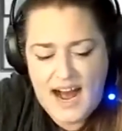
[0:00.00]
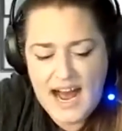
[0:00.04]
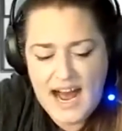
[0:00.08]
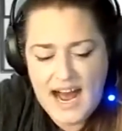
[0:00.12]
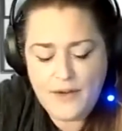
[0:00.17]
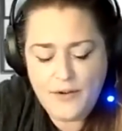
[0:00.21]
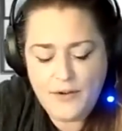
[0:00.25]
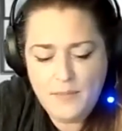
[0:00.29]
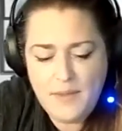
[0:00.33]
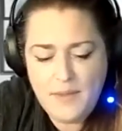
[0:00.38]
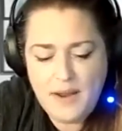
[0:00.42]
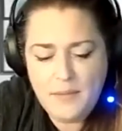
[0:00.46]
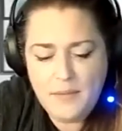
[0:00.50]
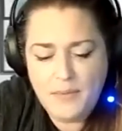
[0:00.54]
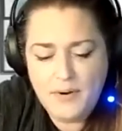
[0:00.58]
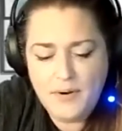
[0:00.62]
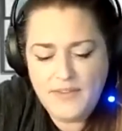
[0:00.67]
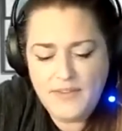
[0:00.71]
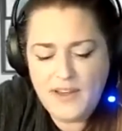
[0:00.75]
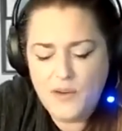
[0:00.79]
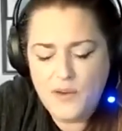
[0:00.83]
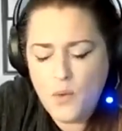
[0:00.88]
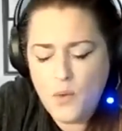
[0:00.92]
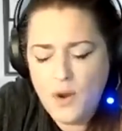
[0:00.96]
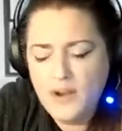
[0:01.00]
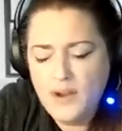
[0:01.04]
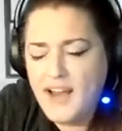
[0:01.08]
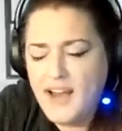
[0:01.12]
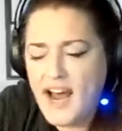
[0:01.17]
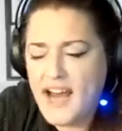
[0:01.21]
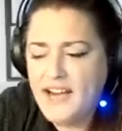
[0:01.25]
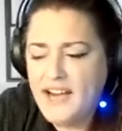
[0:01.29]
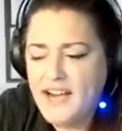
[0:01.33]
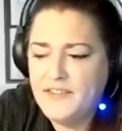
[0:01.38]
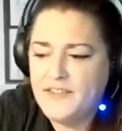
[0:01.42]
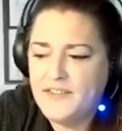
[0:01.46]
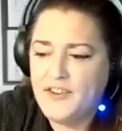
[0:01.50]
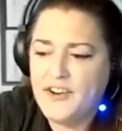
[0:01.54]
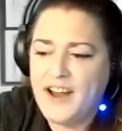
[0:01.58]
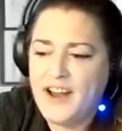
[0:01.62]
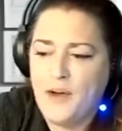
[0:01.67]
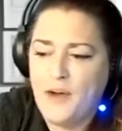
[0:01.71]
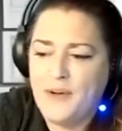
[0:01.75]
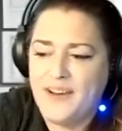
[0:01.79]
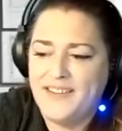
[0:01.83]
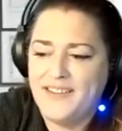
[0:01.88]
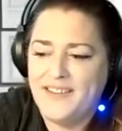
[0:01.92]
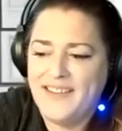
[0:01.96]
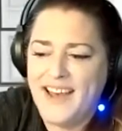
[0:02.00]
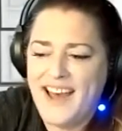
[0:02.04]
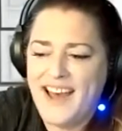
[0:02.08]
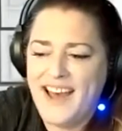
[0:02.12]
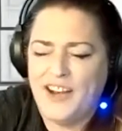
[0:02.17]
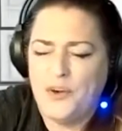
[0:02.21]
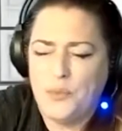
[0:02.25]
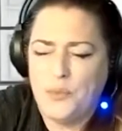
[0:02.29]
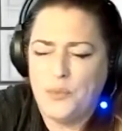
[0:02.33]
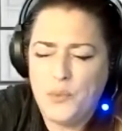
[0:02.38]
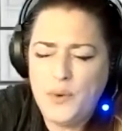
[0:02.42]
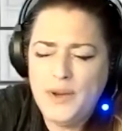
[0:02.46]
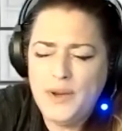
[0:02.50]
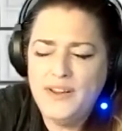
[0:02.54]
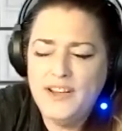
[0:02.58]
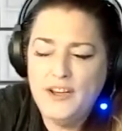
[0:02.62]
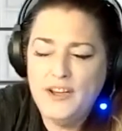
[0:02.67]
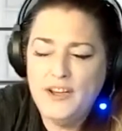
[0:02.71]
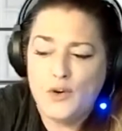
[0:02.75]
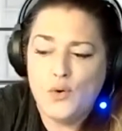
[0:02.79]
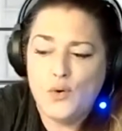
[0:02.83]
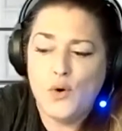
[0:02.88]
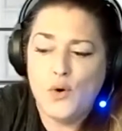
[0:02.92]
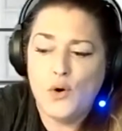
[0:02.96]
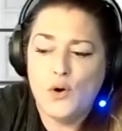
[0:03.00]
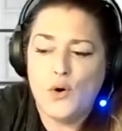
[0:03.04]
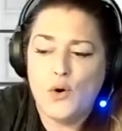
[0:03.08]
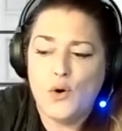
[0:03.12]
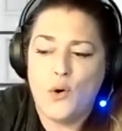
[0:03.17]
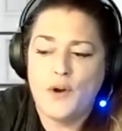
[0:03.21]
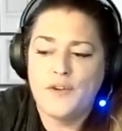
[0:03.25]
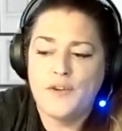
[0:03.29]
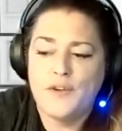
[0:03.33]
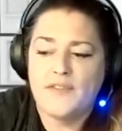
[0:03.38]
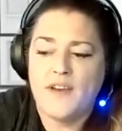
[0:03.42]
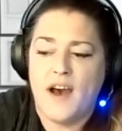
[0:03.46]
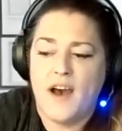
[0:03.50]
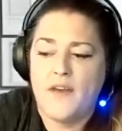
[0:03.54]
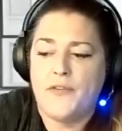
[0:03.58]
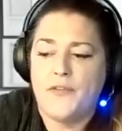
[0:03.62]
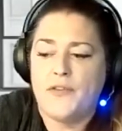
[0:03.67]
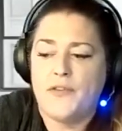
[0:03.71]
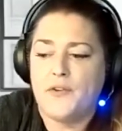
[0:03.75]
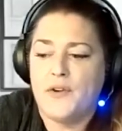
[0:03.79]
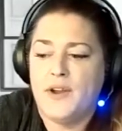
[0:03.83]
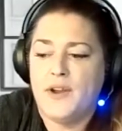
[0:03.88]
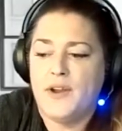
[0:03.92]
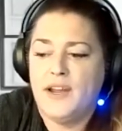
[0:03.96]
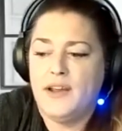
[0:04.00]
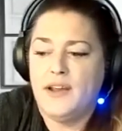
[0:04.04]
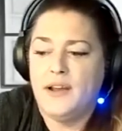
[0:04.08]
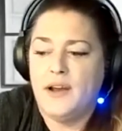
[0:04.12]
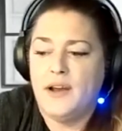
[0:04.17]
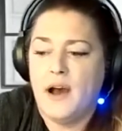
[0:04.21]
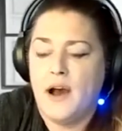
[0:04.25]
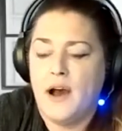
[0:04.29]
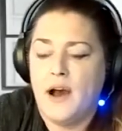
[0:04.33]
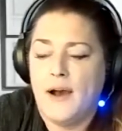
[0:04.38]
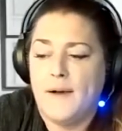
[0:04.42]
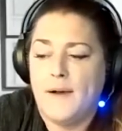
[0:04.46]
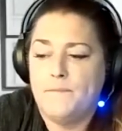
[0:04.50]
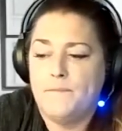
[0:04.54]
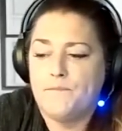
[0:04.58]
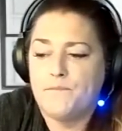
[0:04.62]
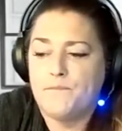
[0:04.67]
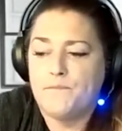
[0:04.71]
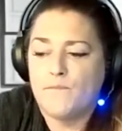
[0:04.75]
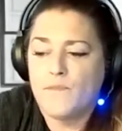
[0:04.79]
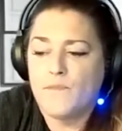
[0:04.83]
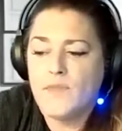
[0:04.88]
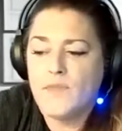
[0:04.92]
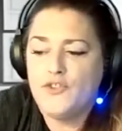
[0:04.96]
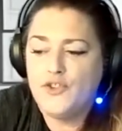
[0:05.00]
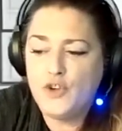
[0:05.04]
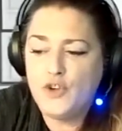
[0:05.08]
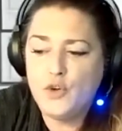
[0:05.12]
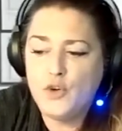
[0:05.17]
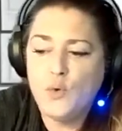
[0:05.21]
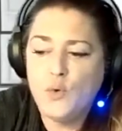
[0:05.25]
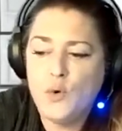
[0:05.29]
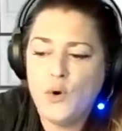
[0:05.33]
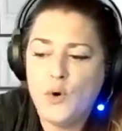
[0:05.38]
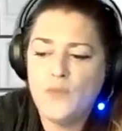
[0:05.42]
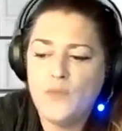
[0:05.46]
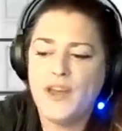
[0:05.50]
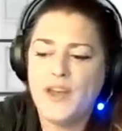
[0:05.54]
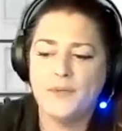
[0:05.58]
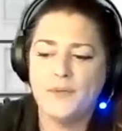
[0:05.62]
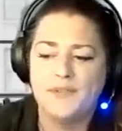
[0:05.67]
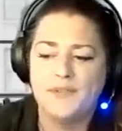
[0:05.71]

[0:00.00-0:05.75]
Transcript: I remember that one kind of stood out because it had a really cool course authoring tool